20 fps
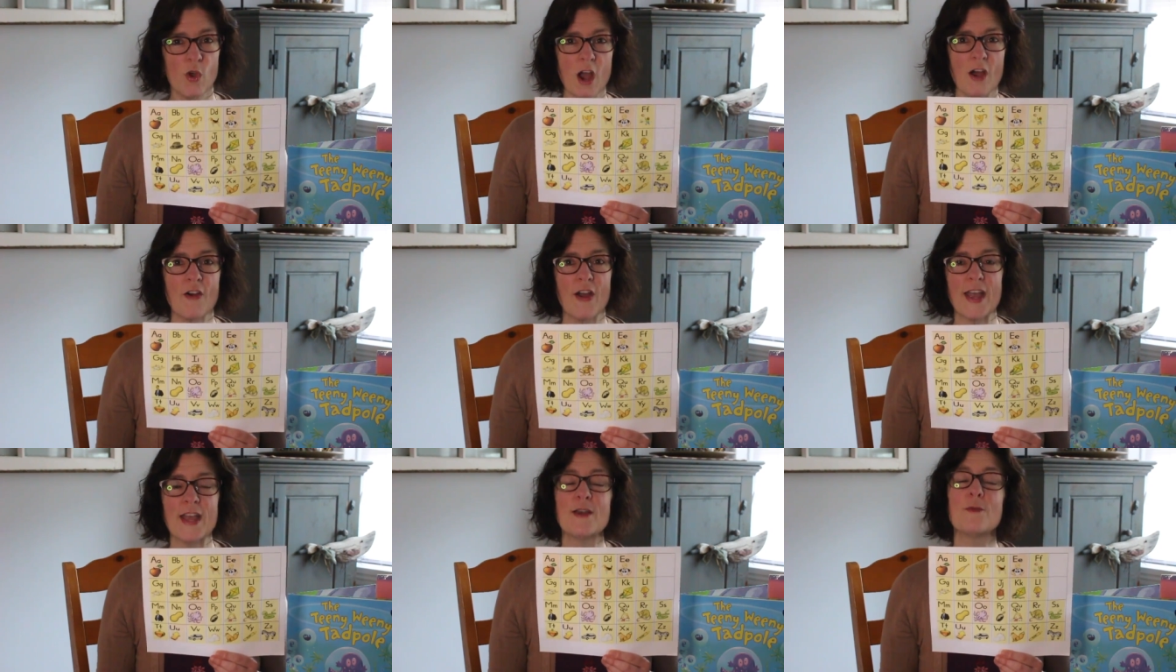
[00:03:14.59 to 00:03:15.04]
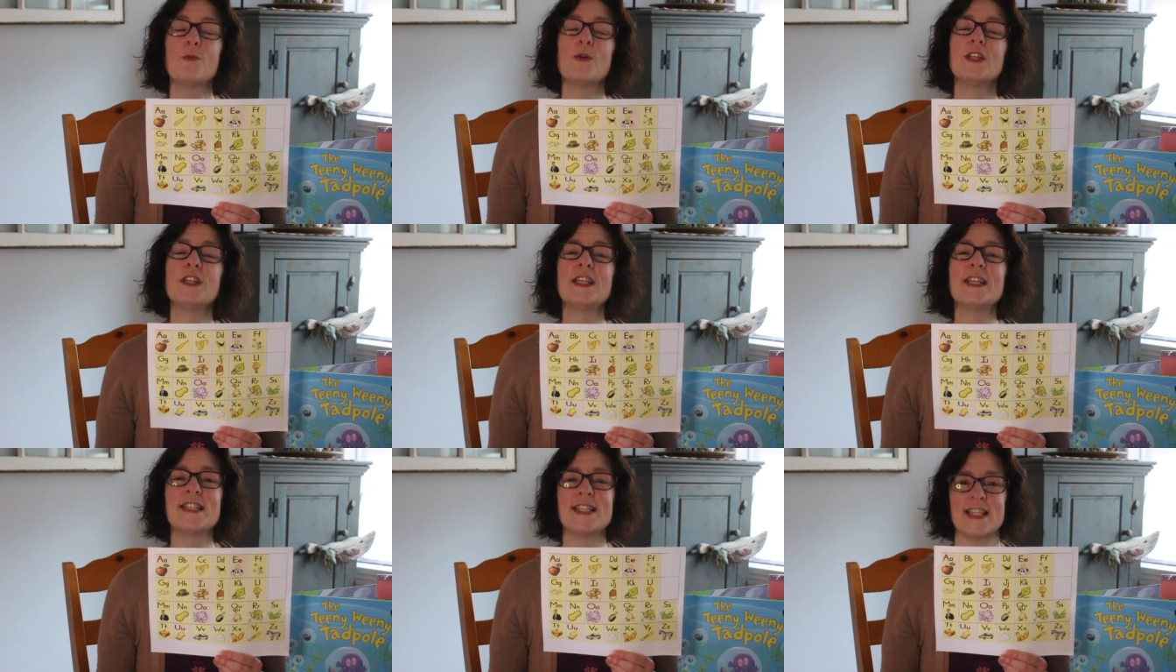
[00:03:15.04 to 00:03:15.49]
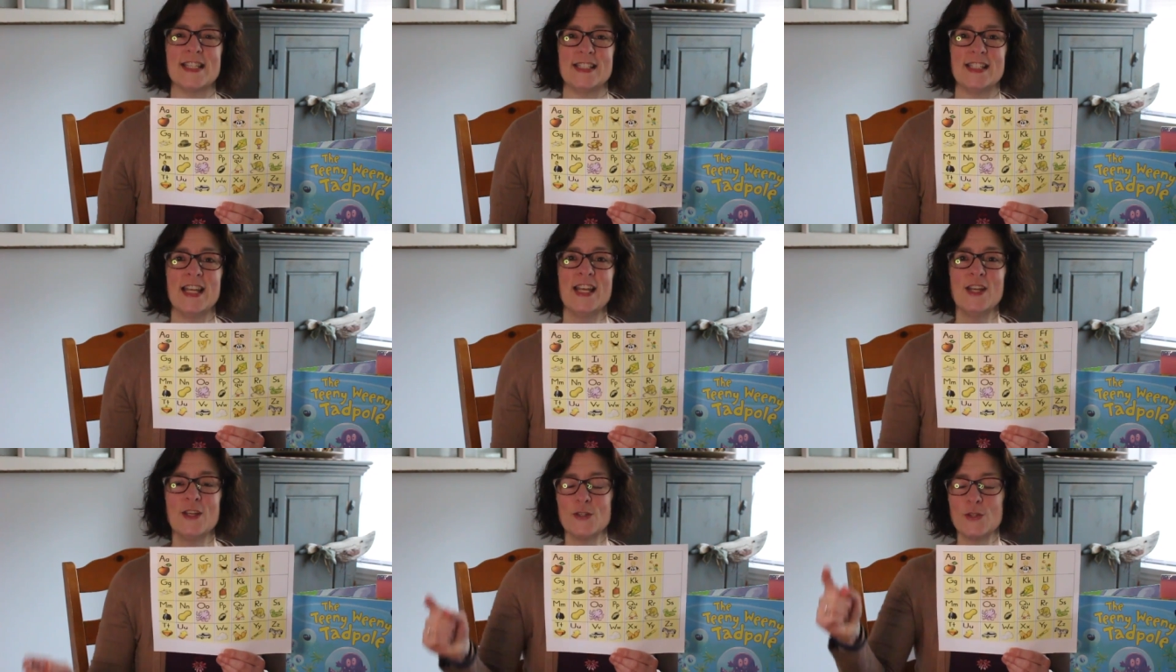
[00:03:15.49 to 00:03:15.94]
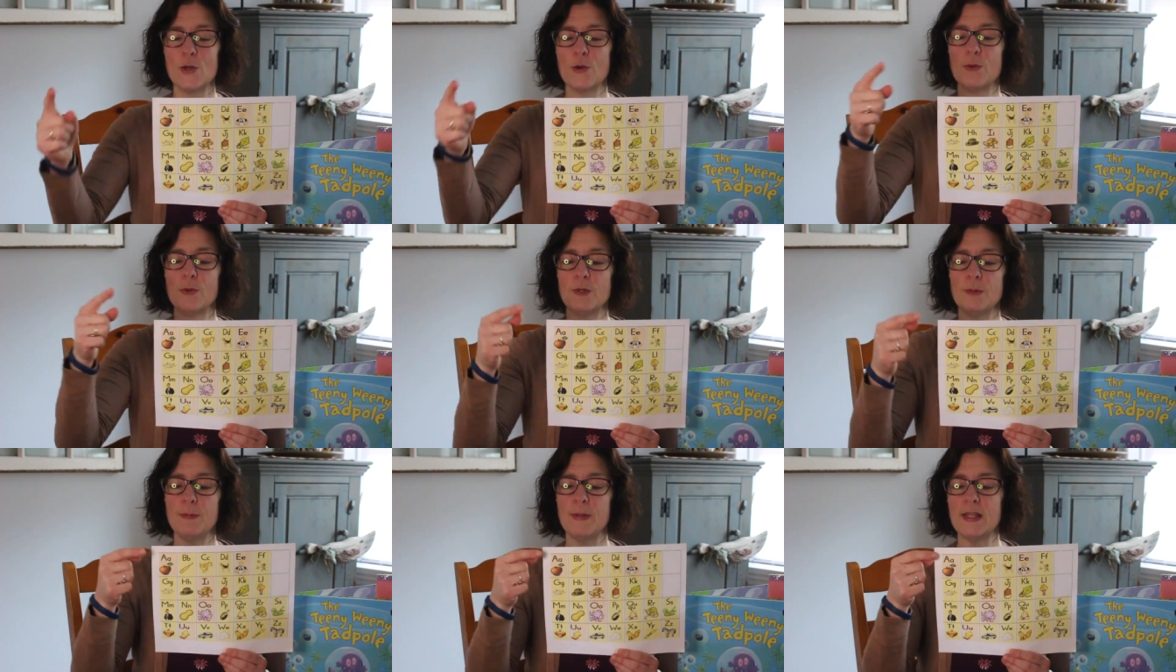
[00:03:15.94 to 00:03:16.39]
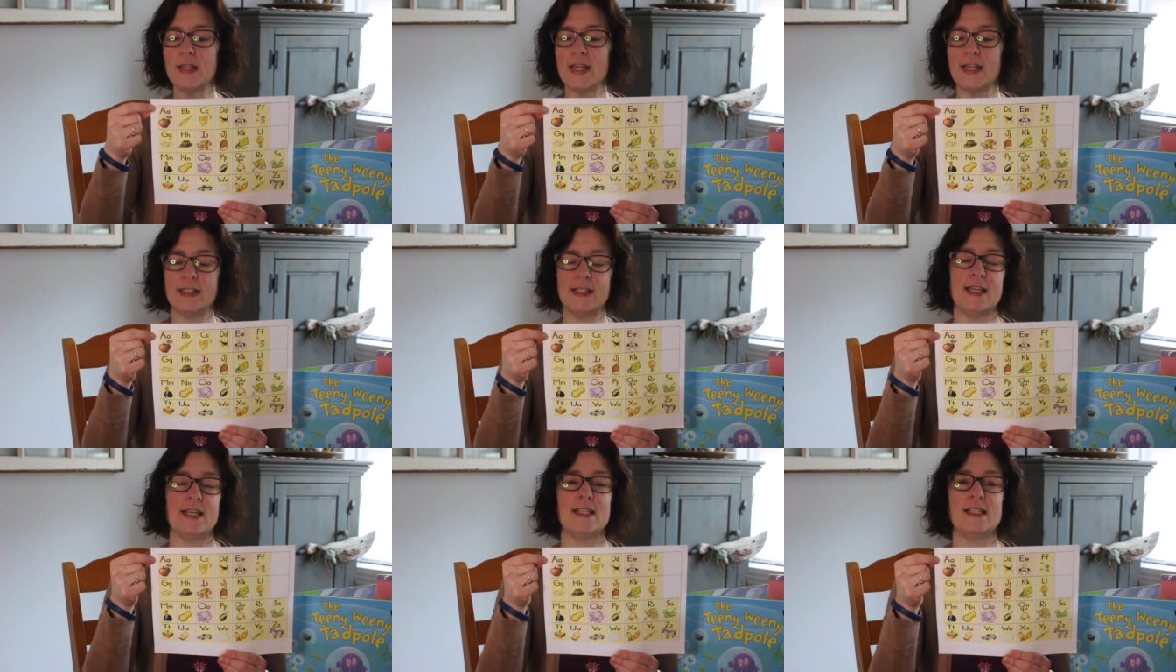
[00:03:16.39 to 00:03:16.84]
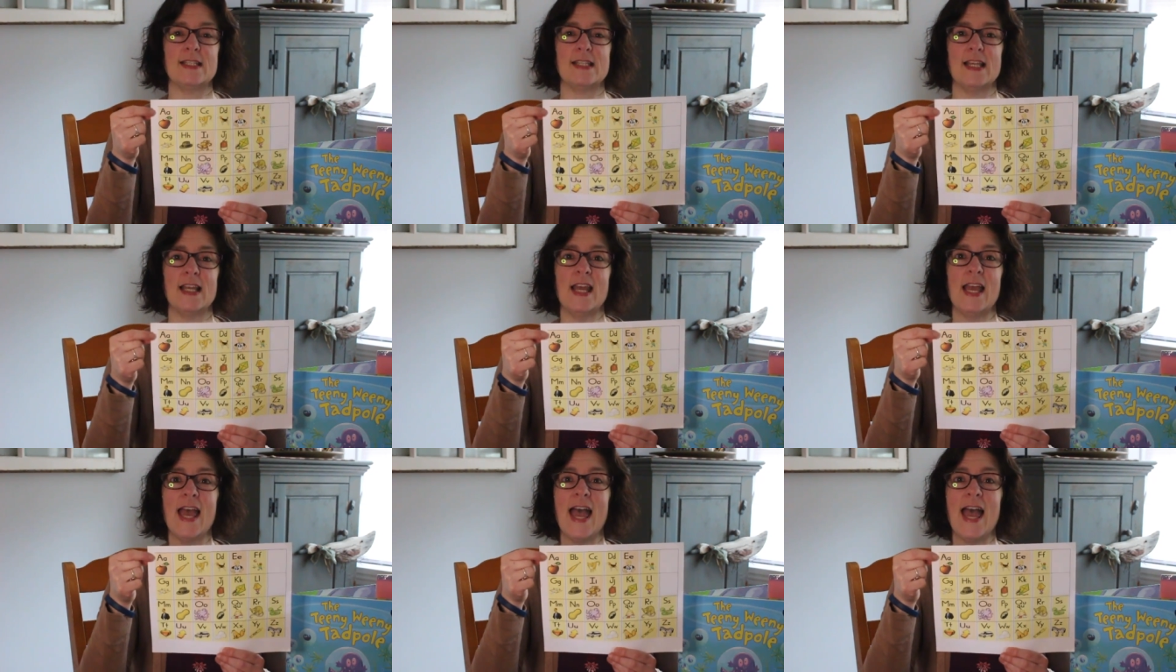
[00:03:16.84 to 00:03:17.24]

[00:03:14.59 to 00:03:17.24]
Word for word: All right, well listen, so it would be like this.